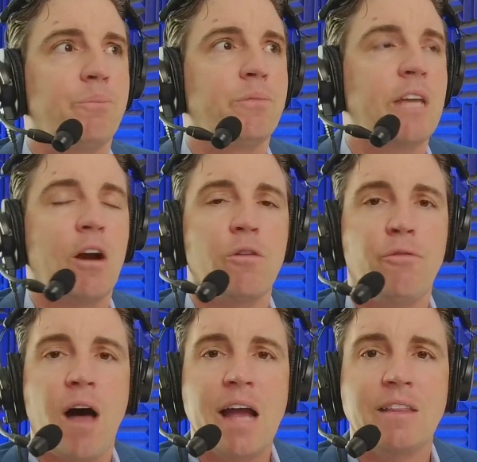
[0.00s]

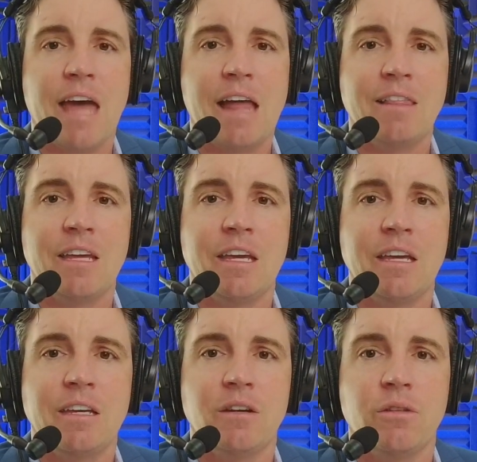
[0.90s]
terrified that the
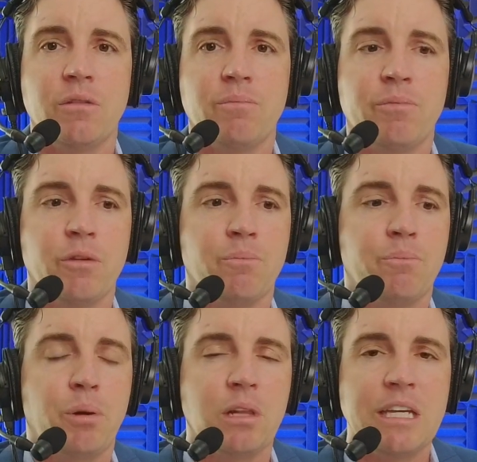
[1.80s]
you know the the
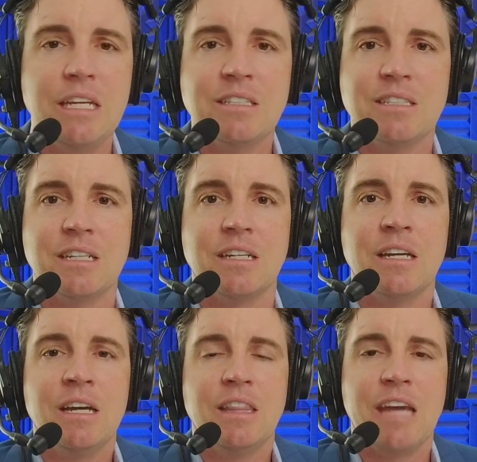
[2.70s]
police and
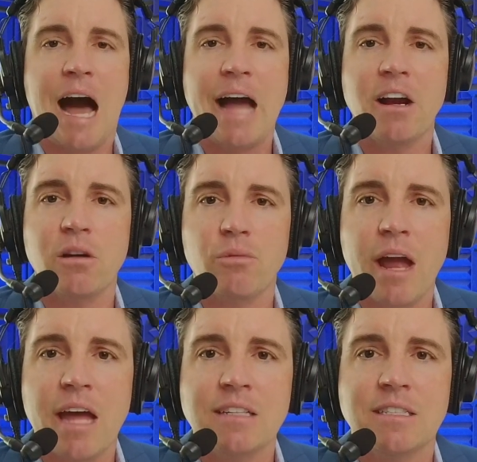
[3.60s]
the
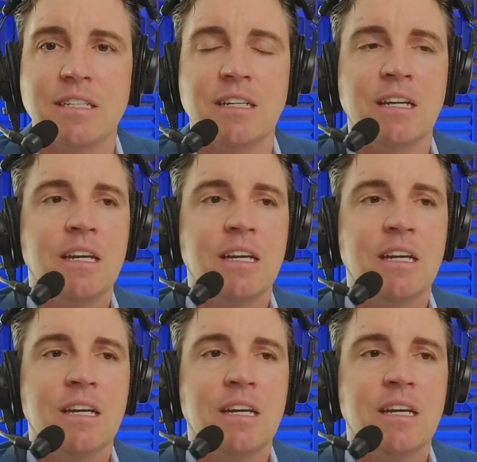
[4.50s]
IRS and